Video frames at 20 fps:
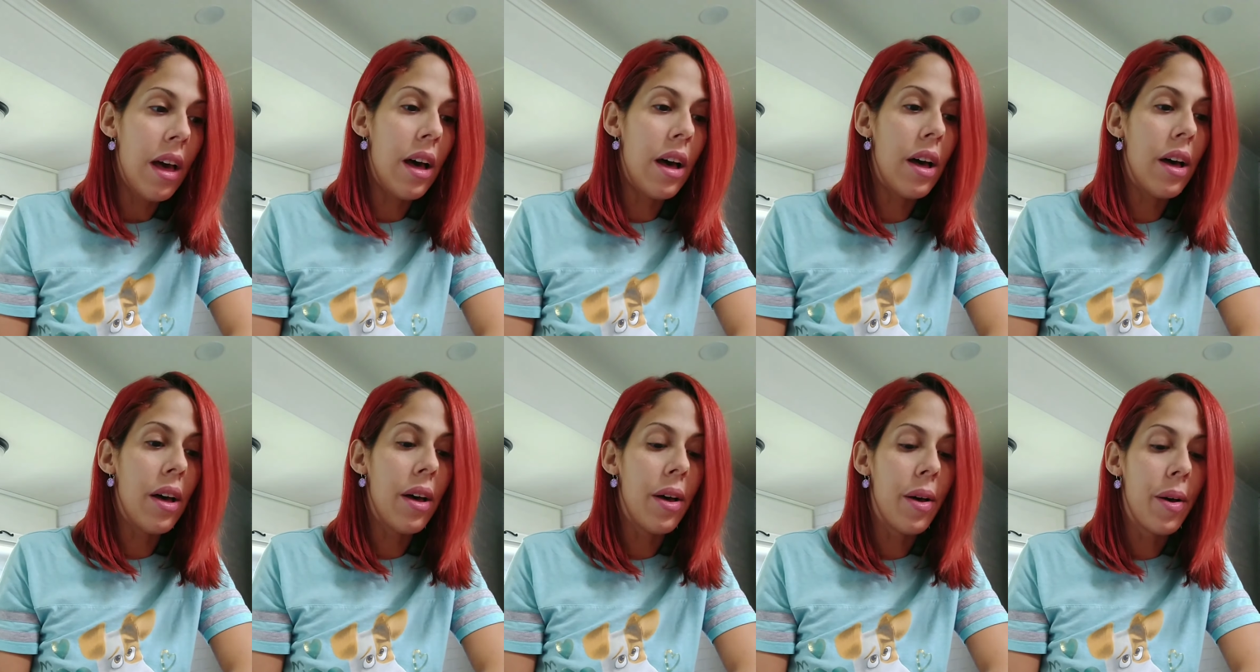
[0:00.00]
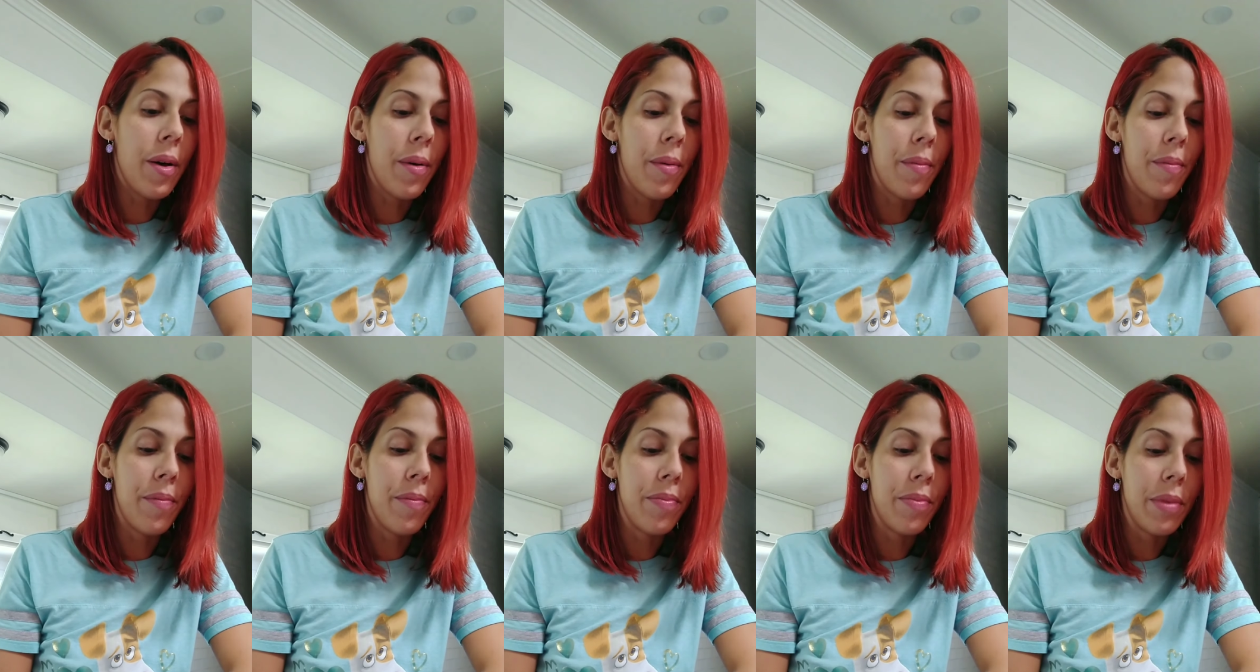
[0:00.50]

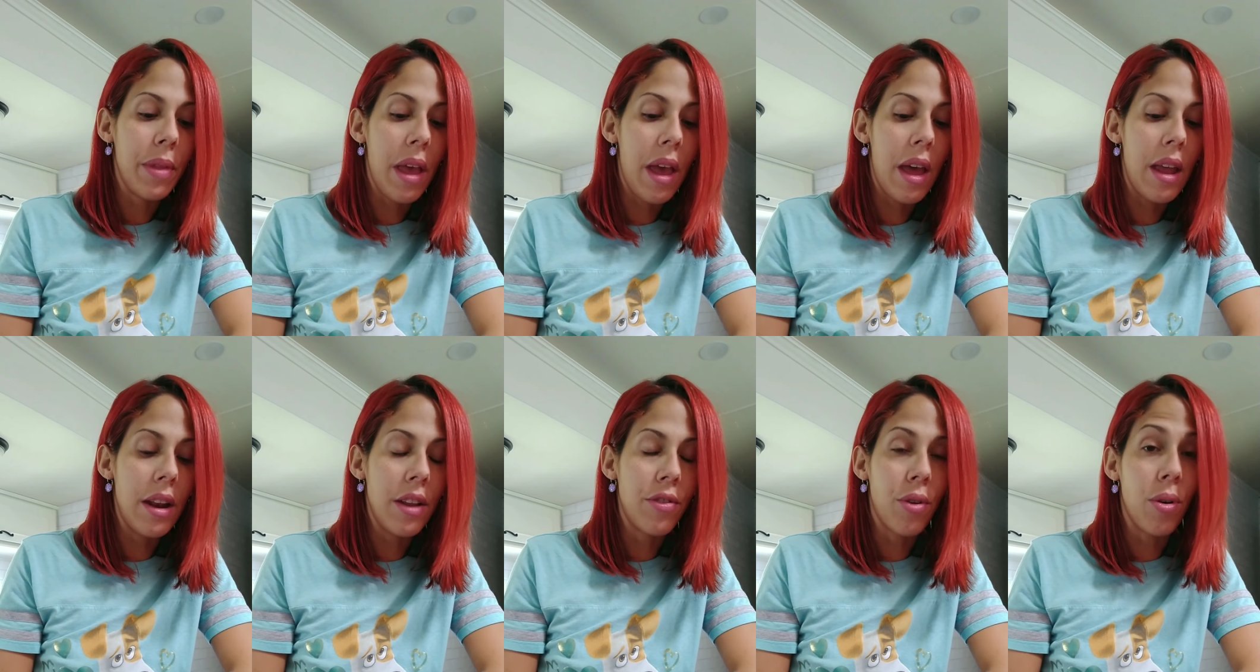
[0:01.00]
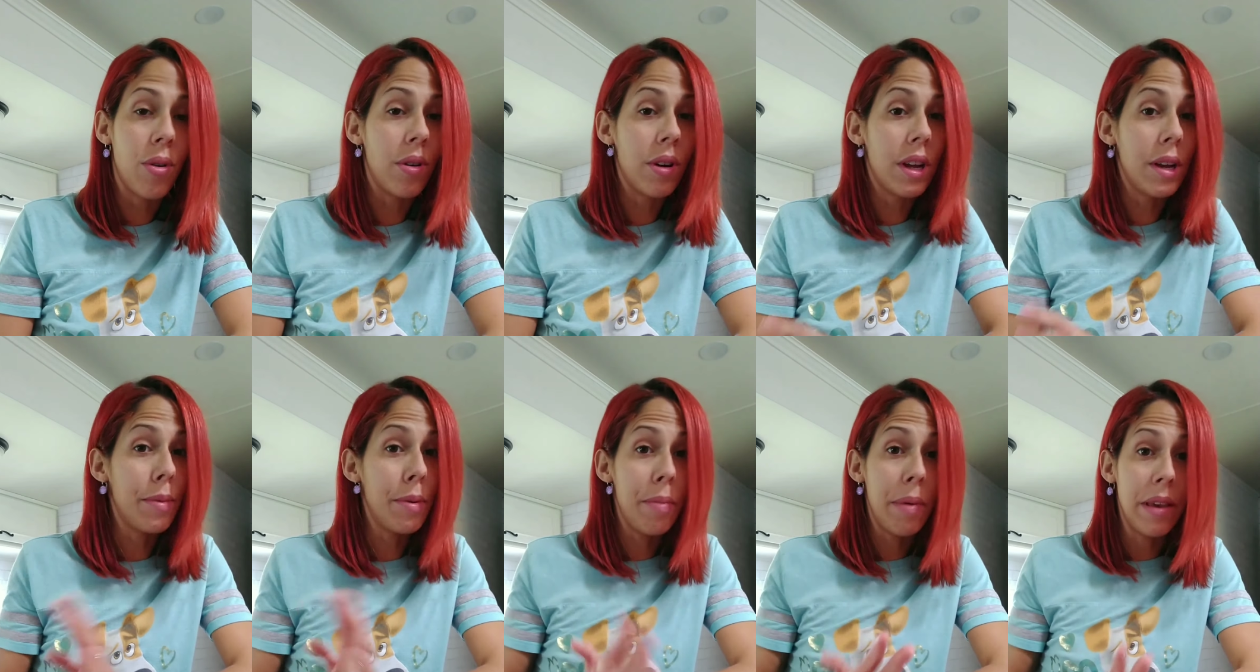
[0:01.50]
and it's all
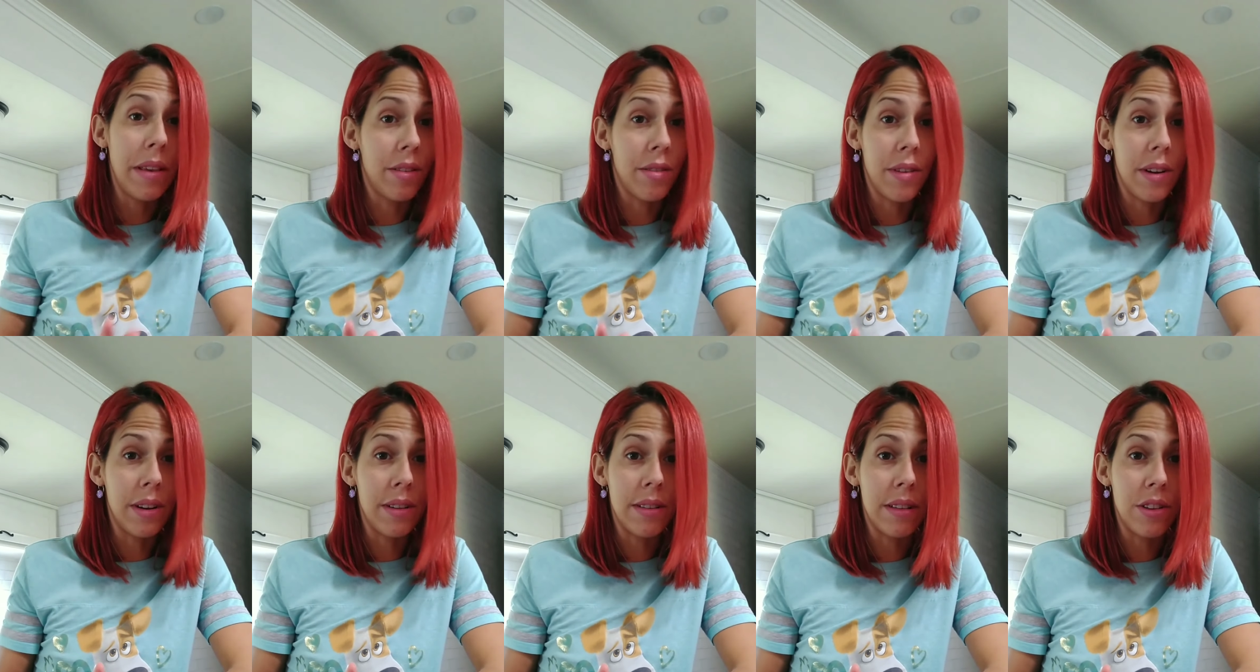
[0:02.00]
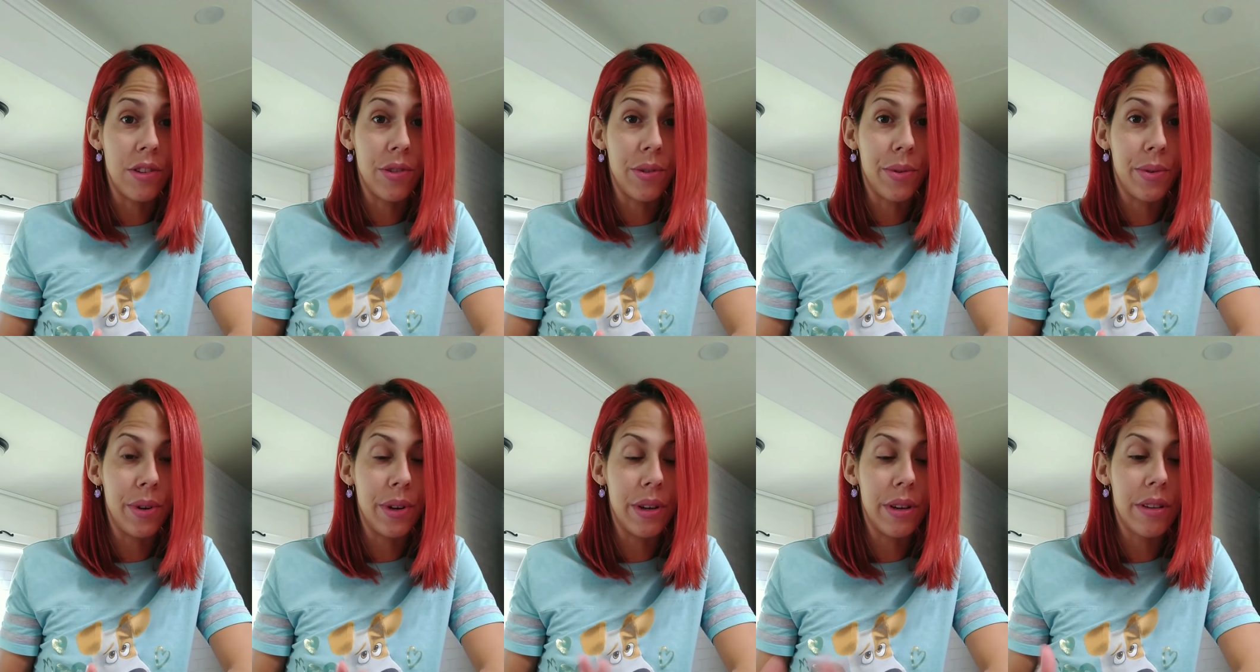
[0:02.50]
going to be based around
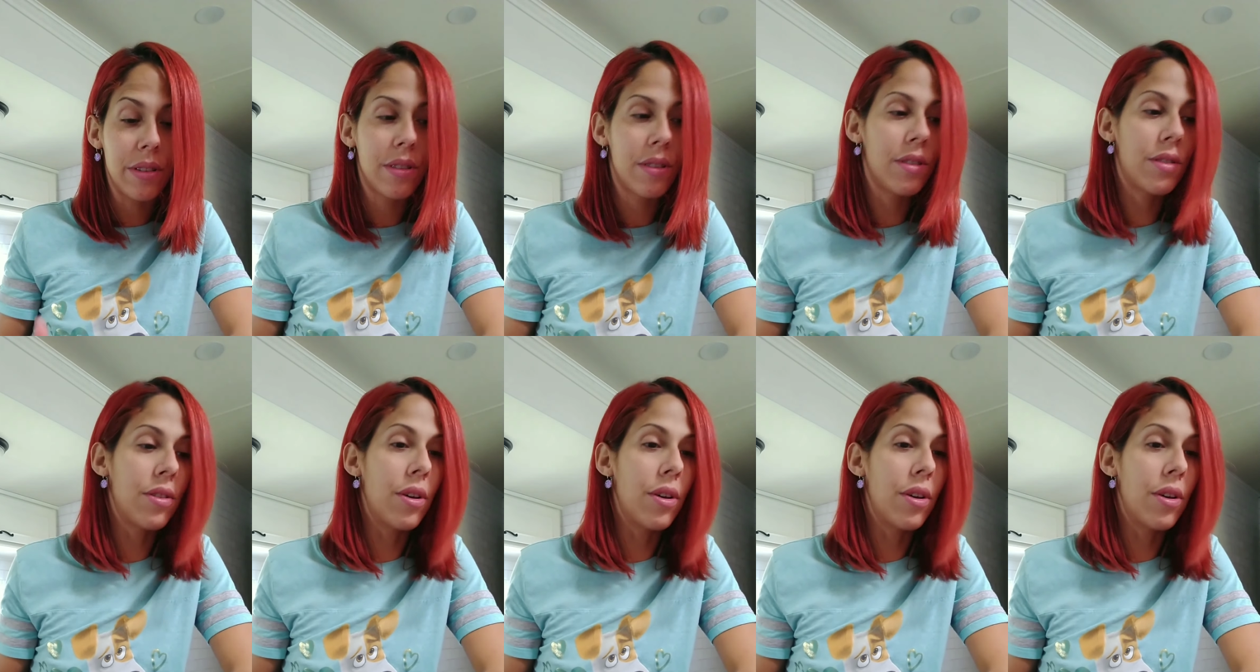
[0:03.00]
essential oils.